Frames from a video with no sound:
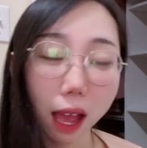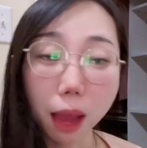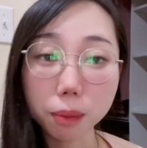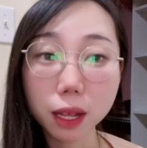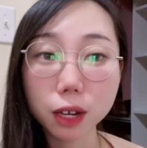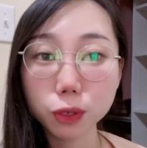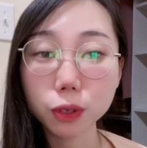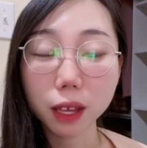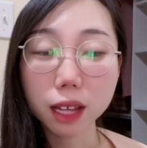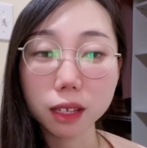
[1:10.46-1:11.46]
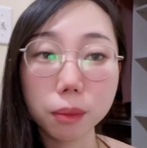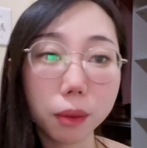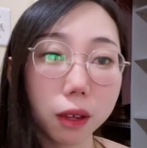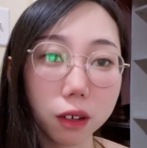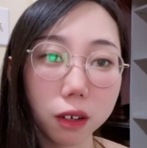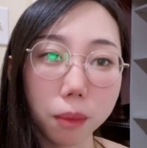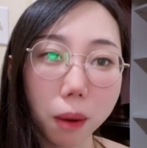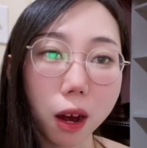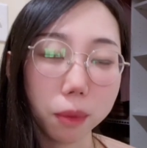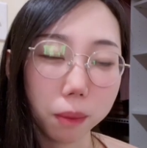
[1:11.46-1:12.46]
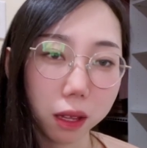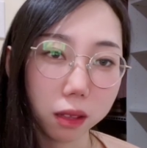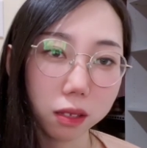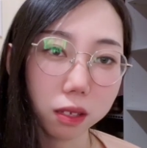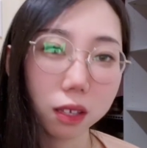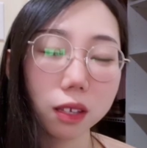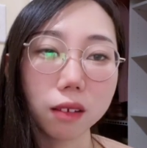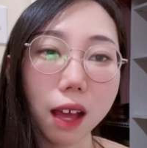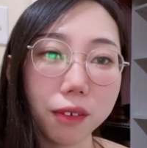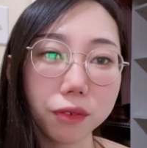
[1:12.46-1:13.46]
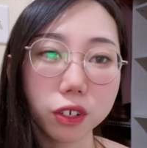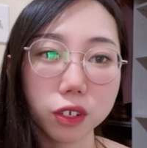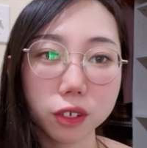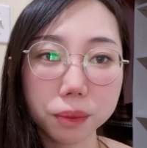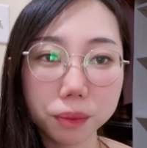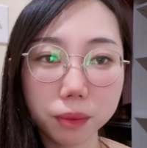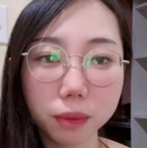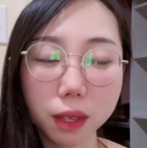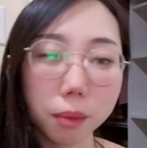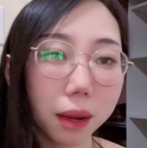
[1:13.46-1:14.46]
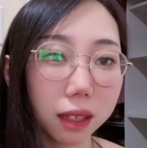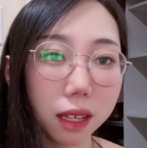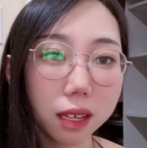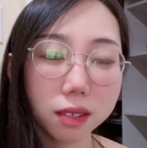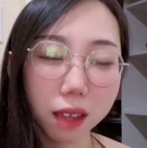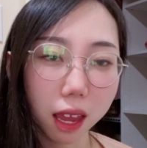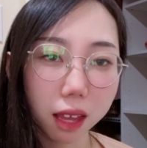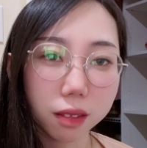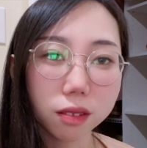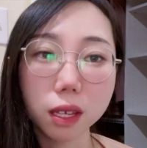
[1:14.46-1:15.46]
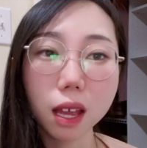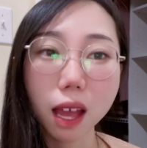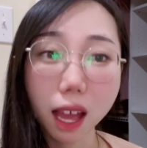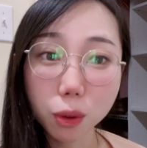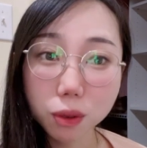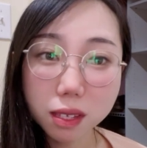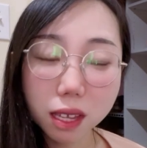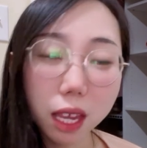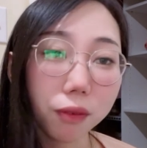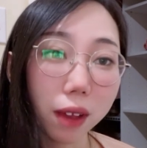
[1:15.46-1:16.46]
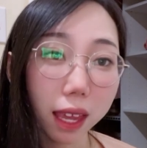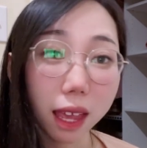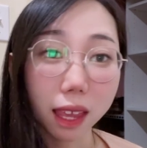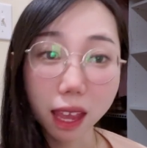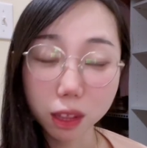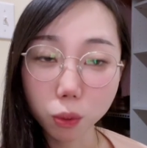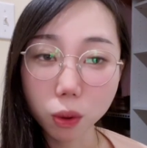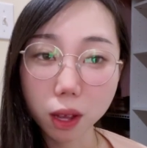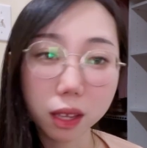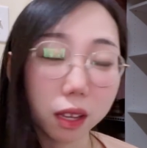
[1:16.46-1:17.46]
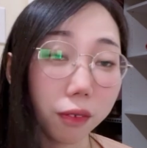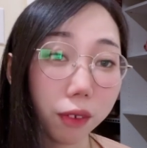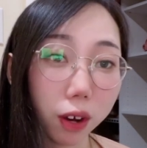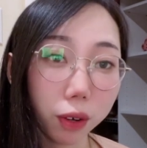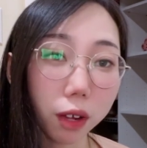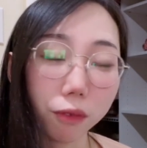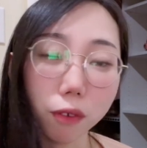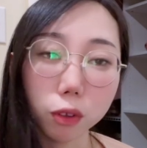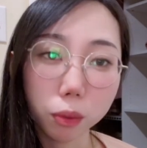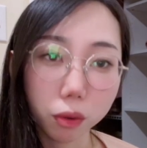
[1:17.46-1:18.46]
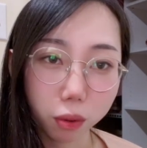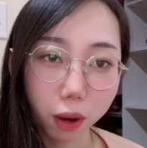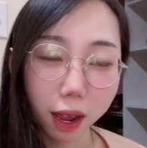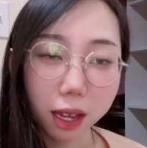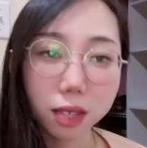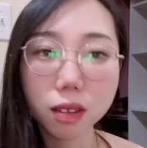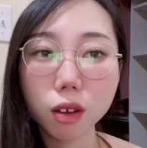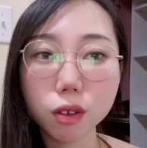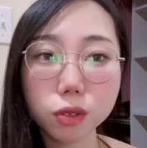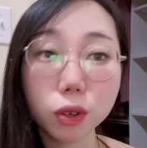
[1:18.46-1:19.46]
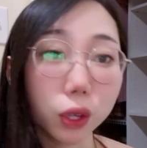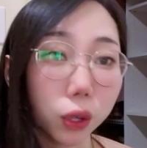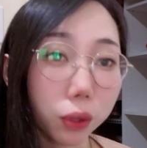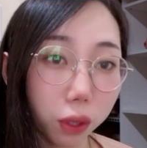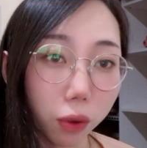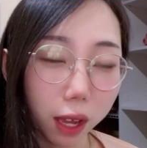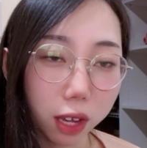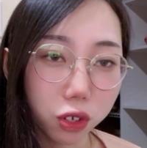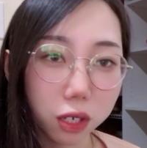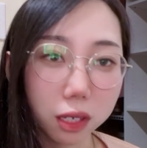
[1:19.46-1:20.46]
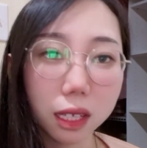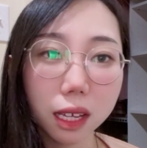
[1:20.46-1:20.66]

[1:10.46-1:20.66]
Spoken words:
I plan to get a bigger apartment after my niece ends. I will see if I can get one in a very affordable price, also a good location.